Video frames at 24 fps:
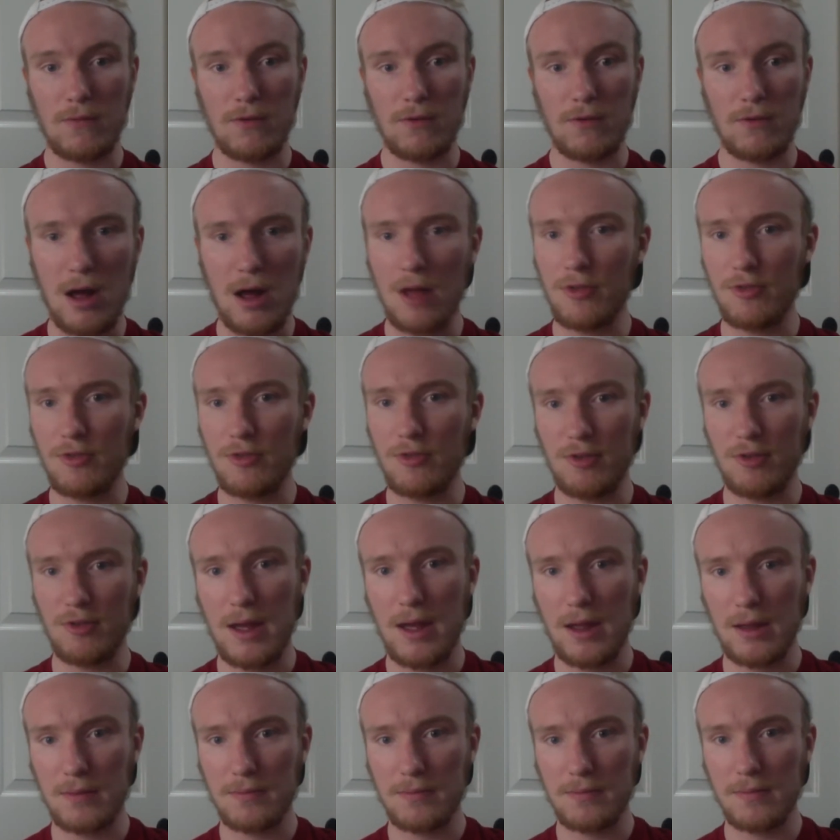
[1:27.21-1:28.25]
My apologies,
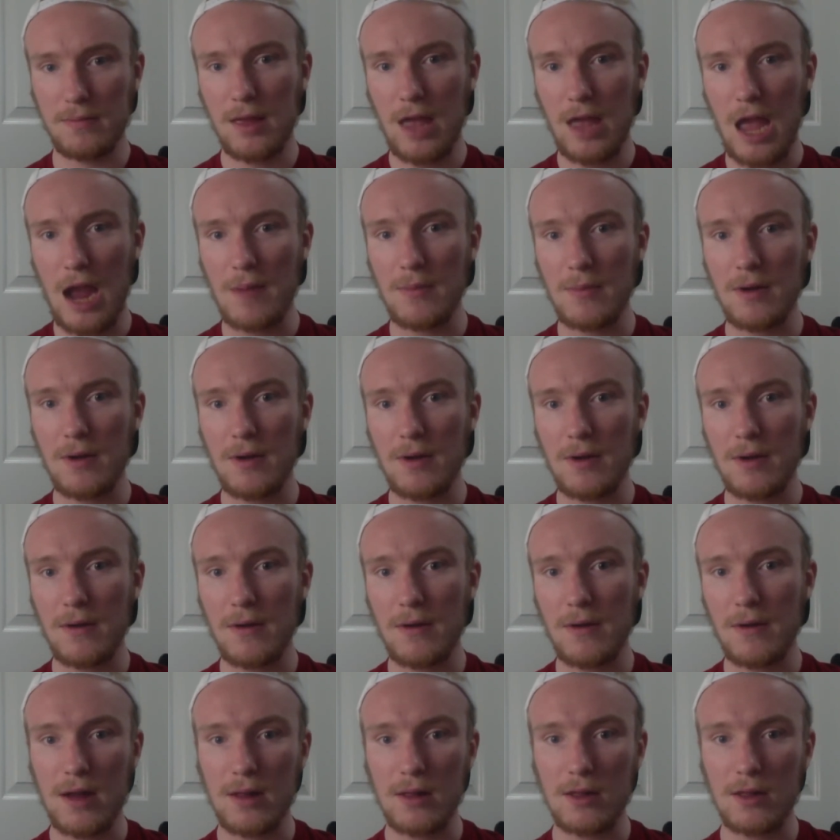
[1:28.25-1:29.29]
my camera
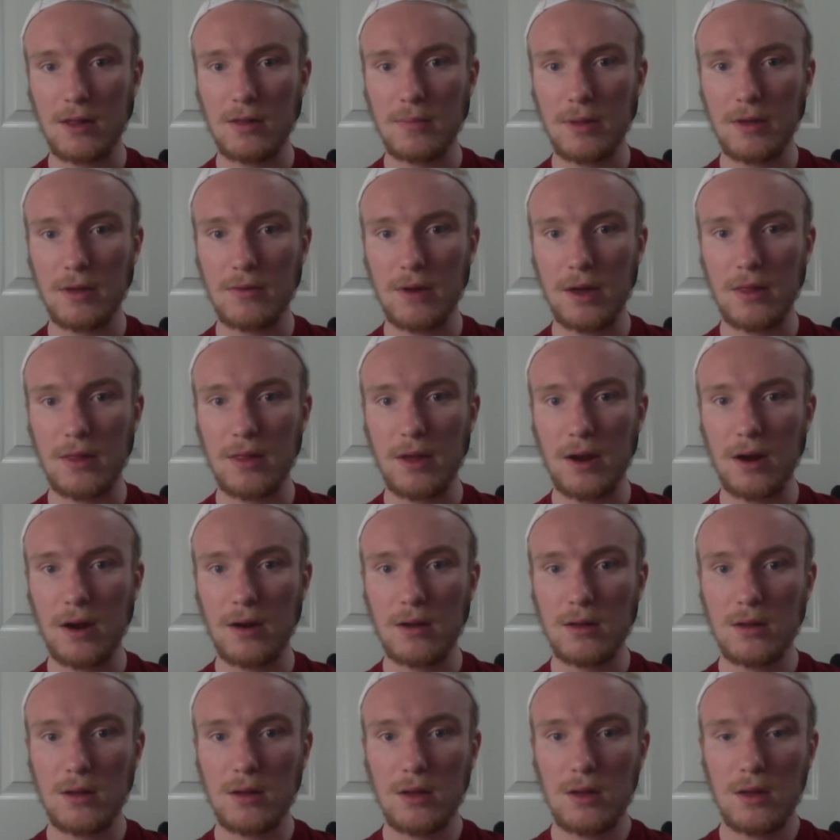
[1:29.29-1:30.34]
futzed out a little bit right
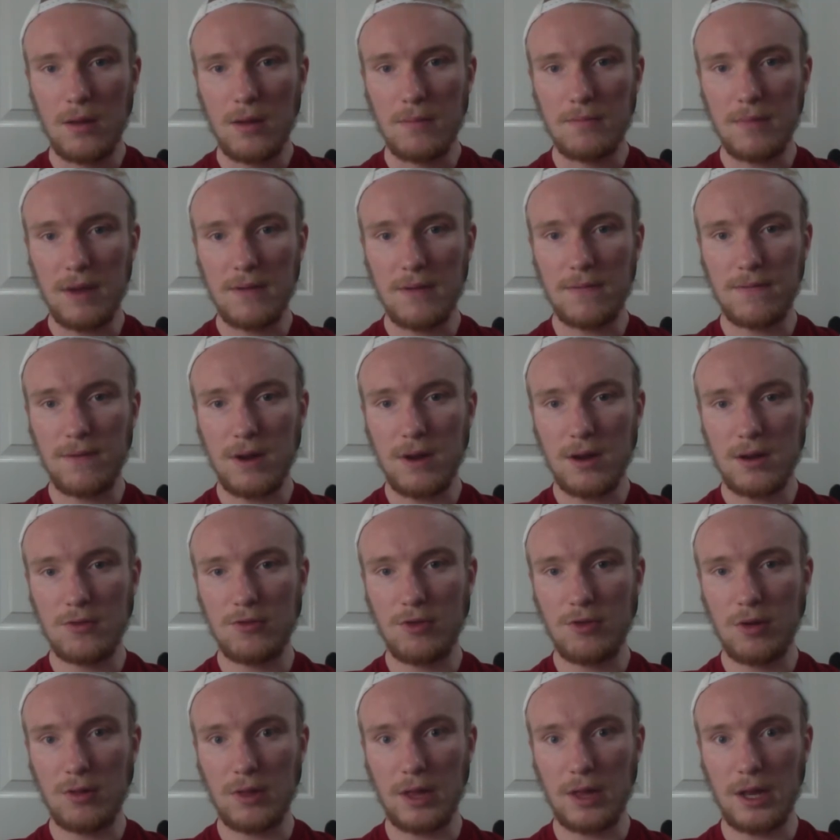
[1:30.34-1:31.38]
there. My friend
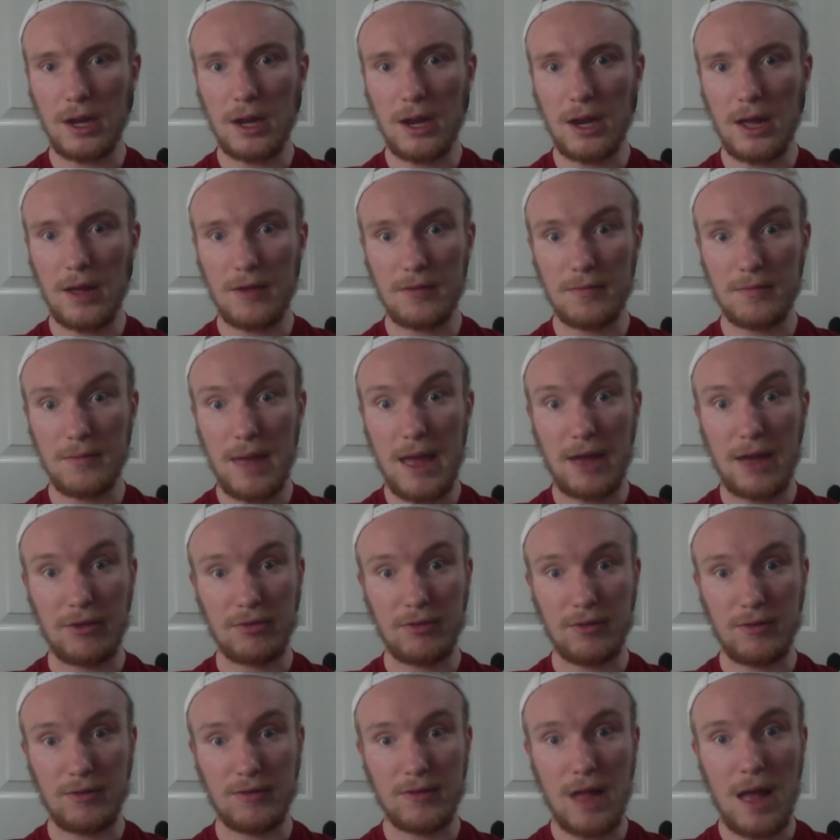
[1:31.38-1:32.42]
Jolene and I
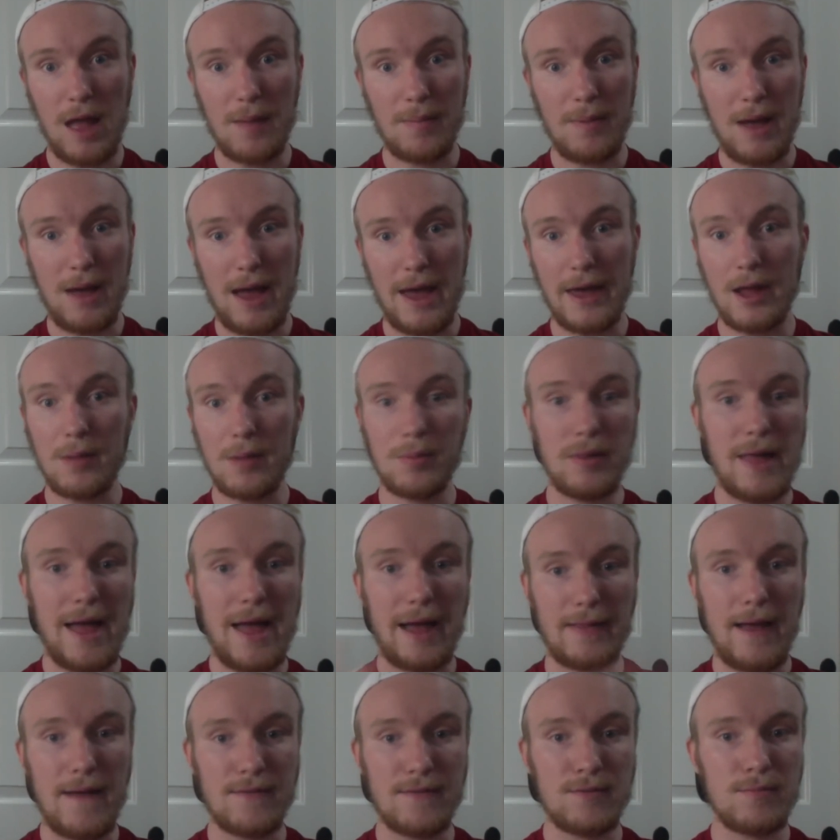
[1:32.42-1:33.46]
actually stopped by a
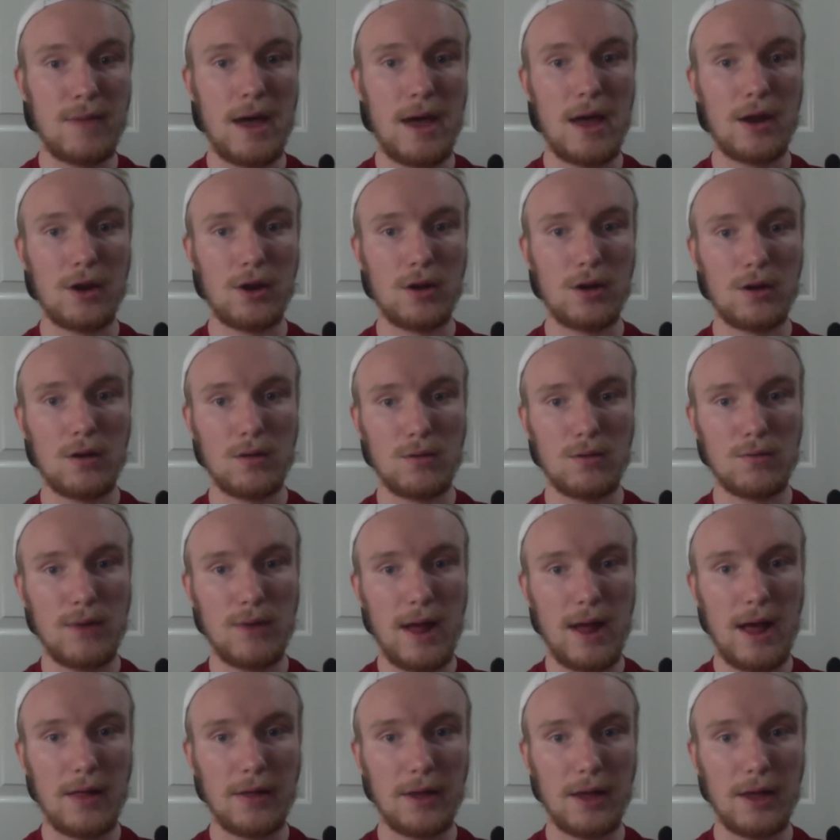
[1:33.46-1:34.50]
Black Lives Matter
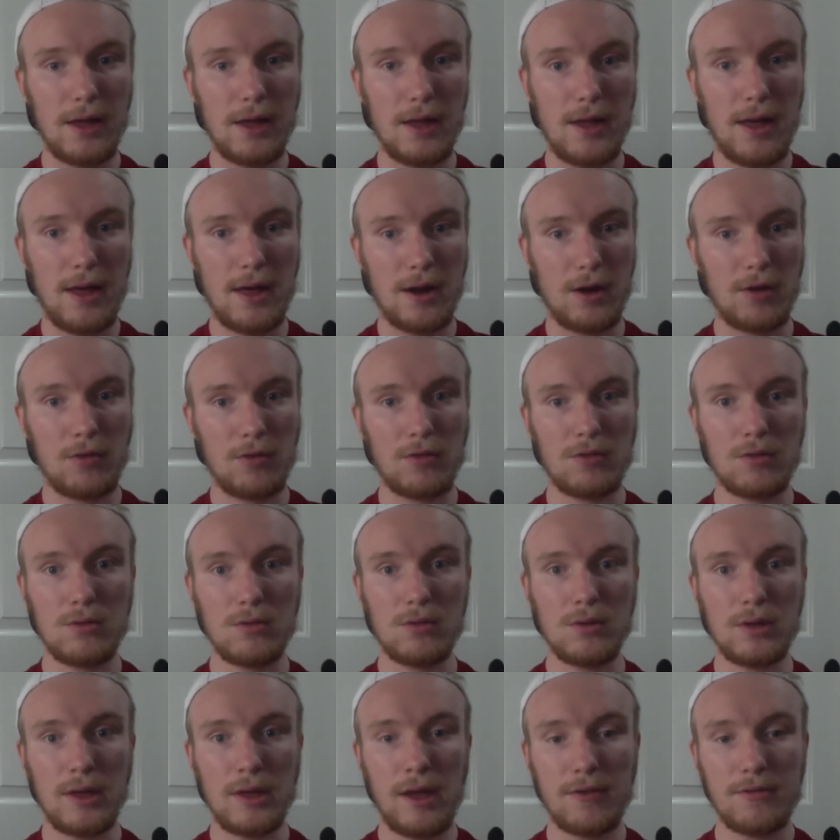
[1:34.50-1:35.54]
rally at our school
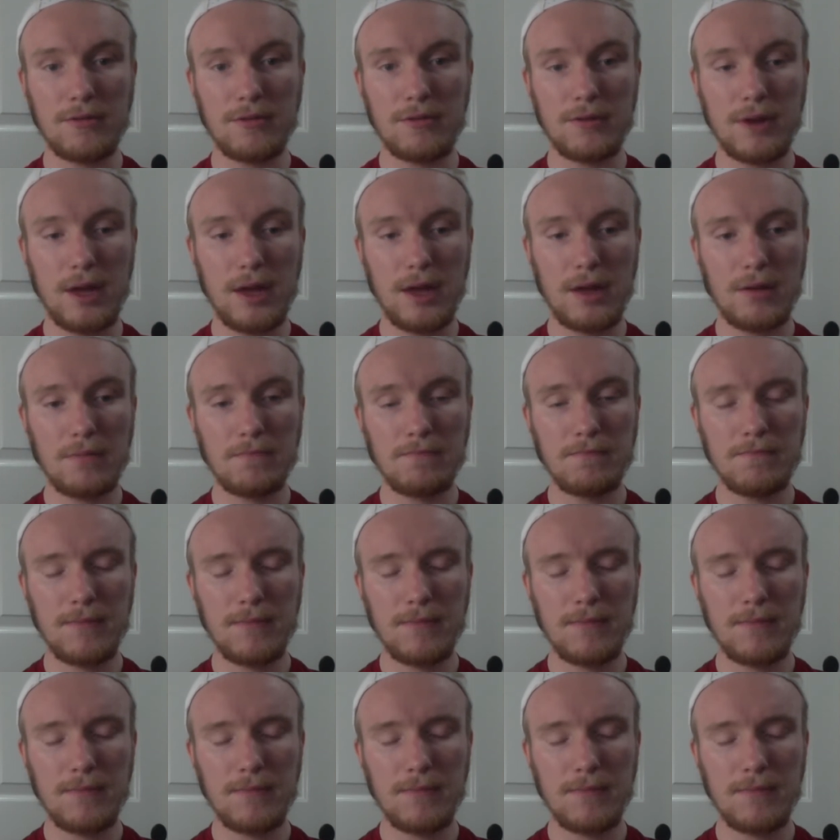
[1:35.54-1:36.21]
yesterday.